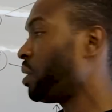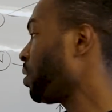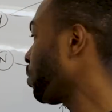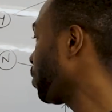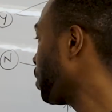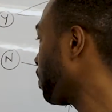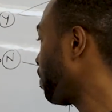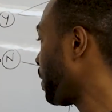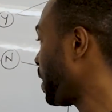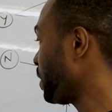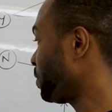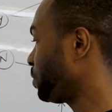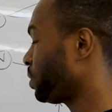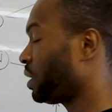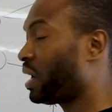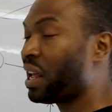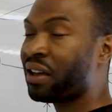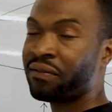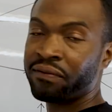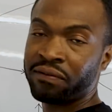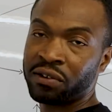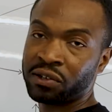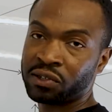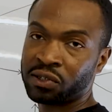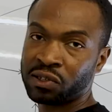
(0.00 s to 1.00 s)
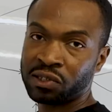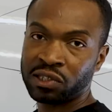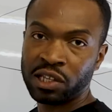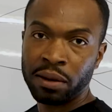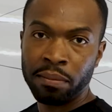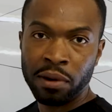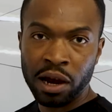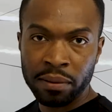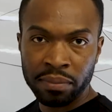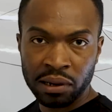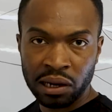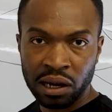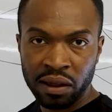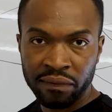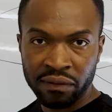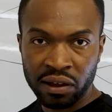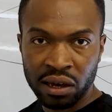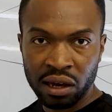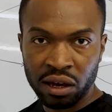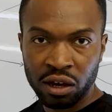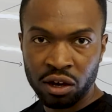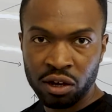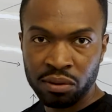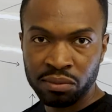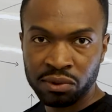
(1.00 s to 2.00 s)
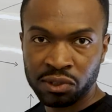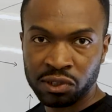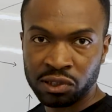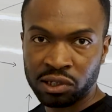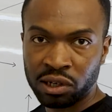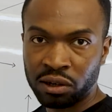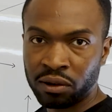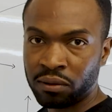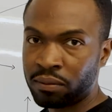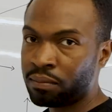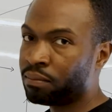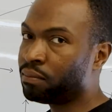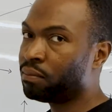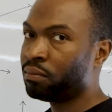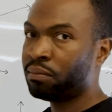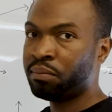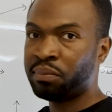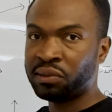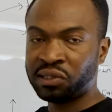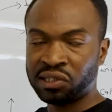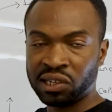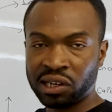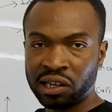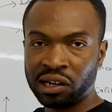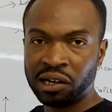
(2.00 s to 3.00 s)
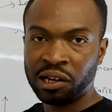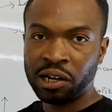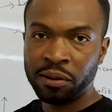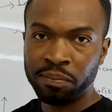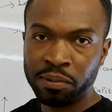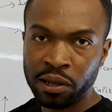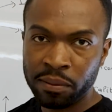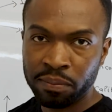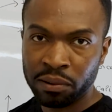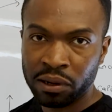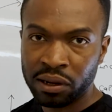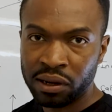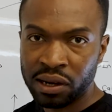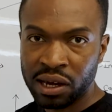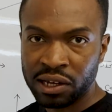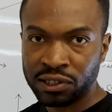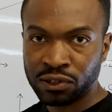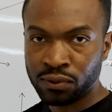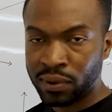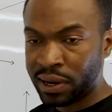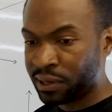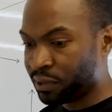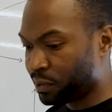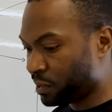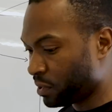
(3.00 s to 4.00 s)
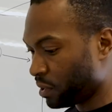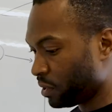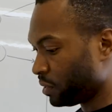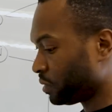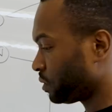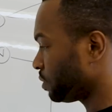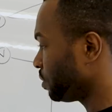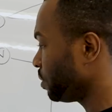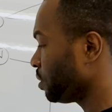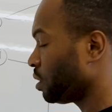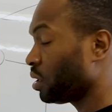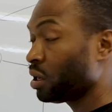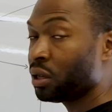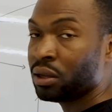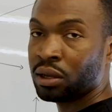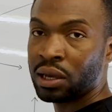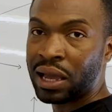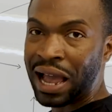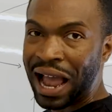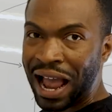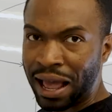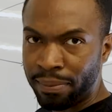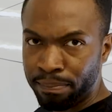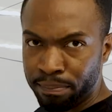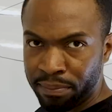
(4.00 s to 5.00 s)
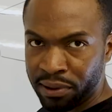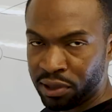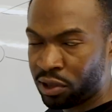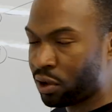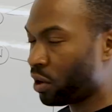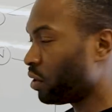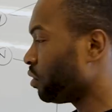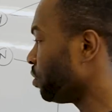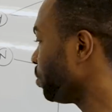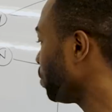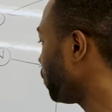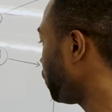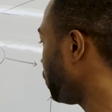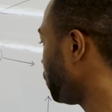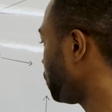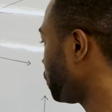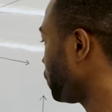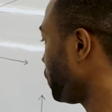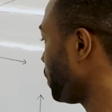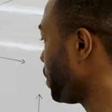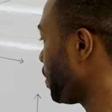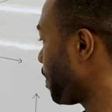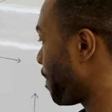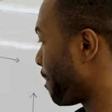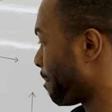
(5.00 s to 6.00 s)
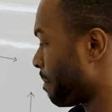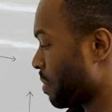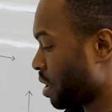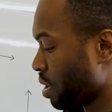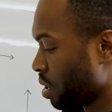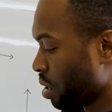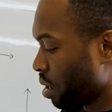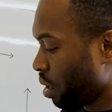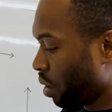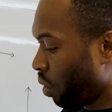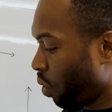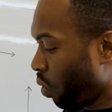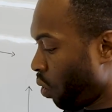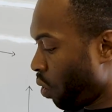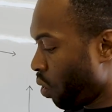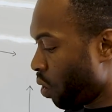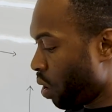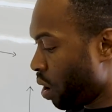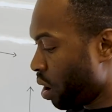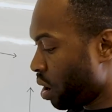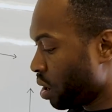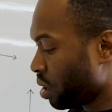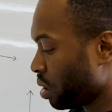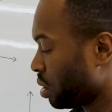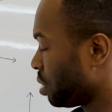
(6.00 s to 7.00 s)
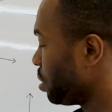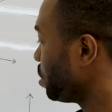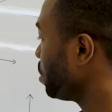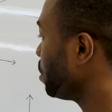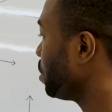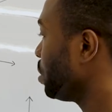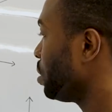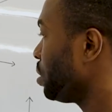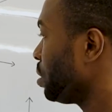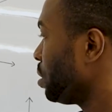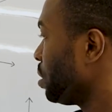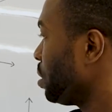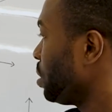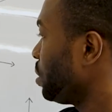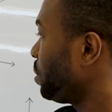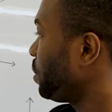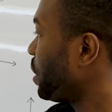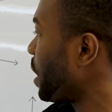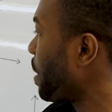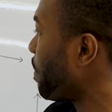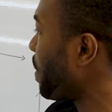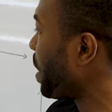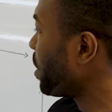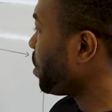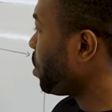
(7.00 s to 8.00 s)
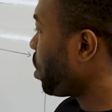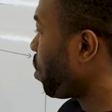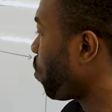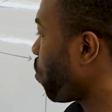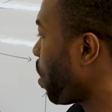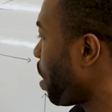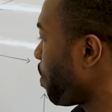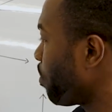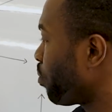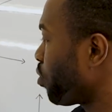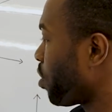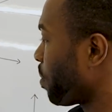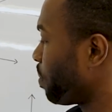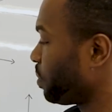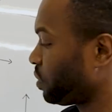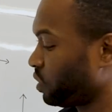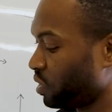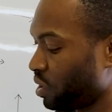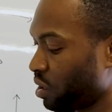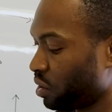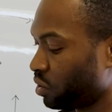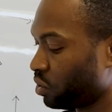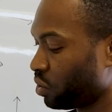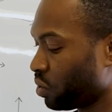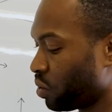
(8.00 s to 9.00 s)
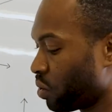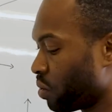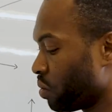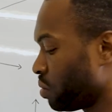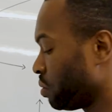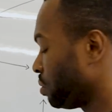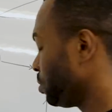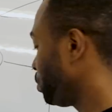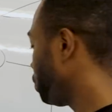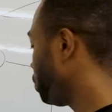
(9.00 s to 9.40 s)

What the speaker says: They want to buy to let first because they might be living at home still, particularly people in their 20s and beyond, obviously. Or they might not want property at all.